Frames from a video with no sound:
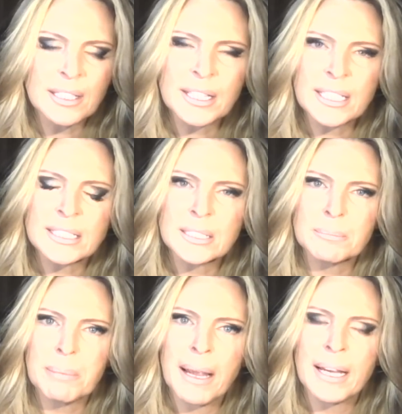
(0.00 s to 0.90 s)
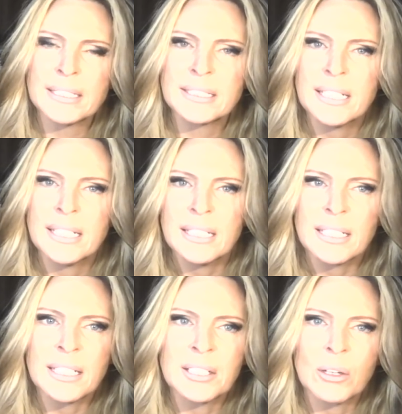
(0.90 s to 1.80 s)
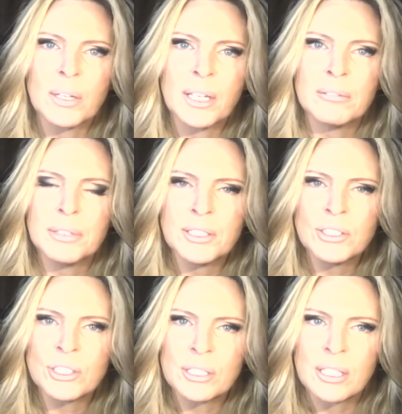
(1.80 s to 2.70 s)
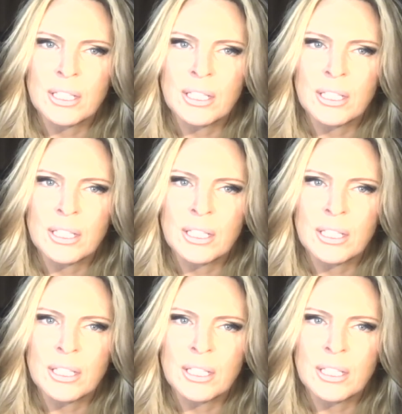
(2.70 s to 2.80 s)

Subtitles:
this space, in which,